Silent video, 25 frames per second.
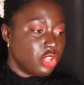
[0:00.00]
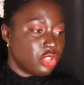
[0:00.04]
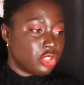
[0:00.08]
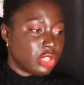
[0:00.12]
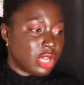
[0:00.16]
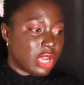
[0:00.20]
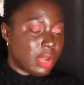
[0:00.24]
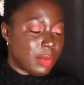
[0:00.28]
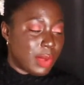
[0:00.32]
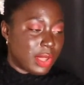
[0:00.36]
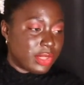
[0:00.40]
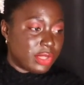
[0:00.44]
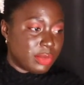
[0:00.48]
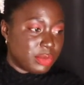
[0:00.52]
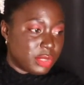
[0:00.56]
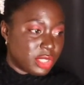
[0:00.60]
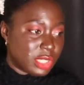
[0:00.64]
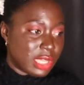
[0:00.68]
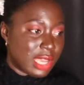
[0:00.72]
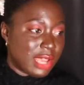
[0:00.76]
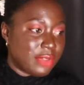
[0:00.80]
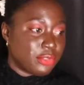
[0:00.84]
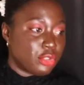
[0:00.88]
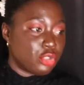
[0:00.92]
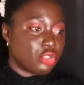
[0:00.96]
to talk about
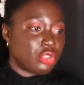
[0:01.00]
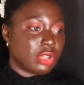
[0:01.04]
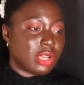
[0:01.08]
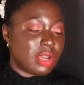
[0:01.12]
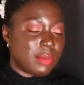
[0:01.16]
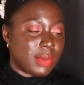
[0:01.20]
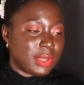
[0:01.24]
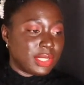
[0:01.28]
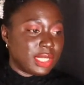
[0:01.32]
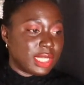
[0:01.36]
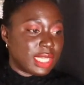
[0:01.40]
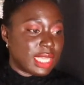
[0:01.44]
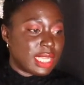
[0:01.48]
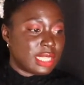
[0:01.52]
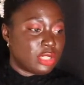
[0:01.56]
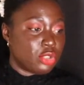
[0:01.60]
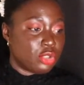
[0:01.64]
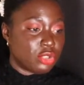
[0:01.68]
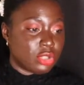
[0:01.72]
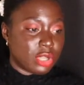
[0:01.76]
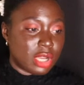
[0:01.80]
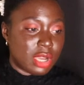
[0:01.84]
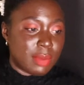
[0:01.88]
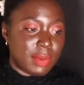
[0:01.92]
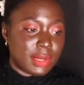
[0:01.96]
themselves, to talk about the
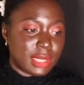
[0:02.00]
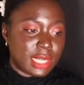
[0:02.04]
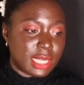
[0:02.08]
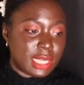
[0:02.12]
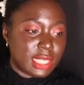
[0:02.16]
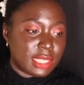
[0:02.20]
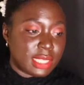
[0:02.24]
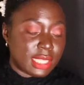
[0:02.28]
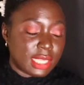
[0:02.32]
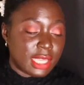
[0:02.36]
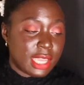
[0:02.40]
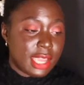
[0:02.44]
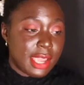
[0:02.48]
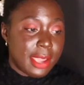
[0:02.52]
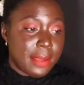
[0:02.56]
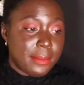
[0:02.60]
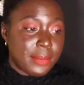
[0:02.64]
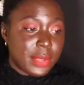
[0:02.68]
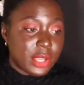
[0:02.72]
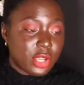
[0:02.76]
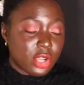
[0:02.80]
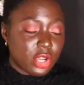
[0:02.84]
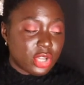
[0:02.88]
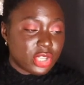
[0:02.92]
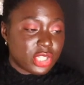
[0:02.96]
kids, to talk about anything,
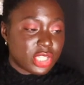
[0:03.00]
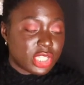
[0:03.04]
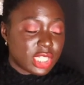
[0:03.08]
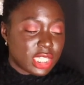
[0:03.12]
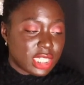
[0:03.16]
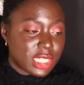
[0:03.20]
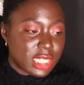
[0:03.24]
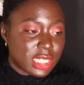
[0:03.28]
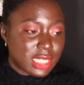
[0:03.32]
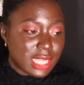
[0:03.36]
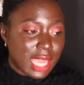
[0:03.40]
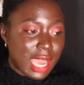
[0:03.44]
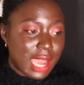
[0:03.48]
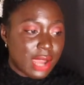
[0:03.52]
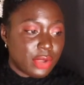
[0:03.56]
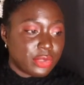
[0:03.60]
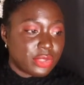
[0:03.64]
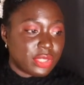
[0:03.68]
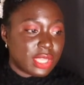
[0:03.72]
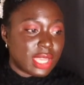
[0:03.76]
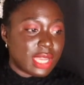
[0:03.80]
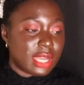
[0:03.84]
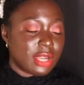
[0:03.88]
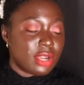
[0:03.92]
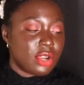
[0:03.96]
because she's
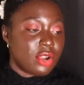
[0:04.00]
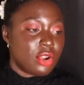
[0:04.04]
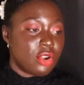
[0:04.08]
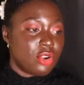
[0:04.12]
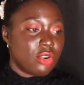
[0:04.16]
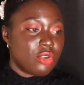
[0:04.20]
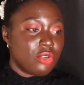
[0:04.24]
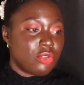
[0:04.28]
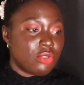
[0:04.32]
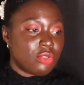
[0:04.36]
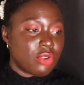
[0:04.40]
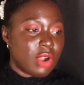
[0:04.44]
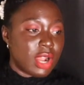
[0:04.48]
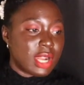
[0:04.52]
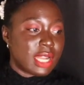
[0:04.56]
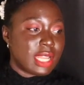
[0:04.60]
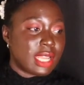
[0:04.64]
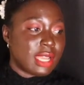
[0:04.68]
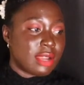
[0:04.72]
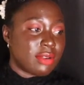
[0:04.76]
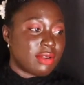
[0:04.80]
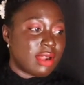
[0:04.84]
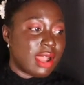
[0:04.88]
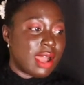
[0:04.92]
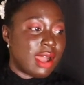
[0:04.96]
out there
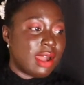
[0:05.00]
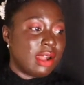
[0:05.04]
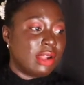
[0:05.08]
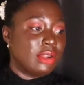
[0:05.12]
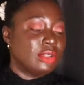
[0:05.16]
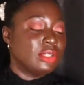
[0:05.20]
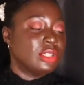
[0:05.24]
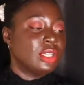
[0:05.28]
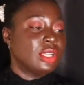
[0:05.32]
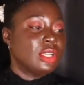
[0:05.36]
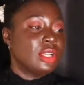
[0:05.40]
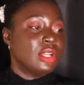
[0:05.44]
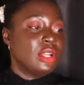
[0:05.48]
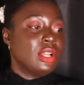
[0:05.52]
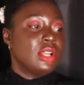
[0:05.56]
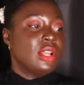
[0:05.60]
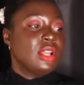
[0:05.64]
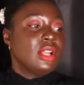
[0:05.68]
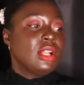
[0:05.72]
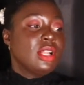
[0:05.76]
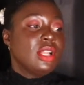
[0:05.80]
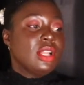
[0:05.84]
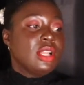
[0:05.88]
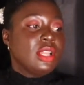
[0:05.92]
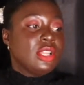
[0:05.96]
running around
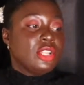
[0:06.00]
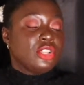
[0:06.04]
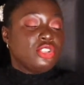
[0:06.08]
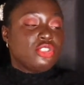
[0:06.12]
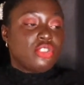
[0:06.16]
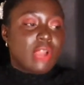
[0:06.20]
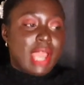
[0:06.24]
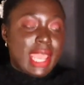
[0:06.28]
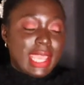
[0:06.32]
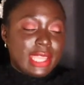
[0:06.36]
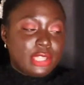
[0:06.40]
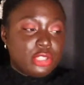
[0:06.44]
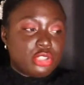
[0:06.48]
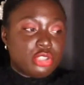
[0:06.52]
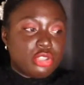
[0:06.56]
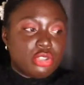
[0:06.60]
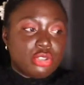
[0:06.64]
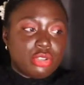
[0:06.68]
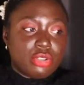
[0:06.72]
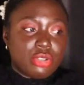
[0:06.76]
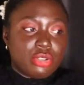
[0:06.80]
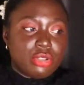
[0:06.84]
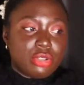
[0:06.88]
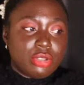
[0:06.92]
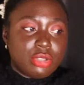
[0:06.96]
trying
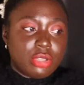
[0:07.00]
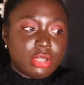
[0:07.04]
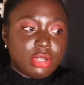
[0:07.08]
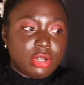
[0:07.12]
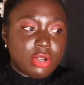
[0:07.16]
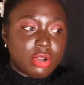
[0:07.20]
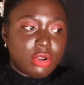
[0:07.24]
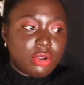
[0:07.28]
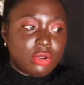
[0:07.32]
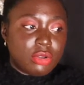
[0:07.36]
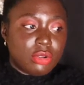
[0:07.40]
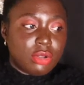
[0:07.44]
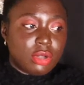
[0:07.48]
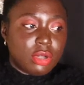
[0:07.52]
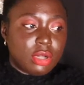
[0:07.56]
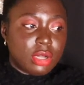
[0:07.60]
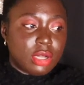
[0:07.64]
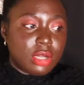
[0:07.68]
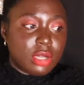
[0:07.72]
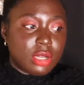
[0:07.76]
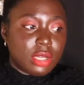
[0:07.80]
to, you know,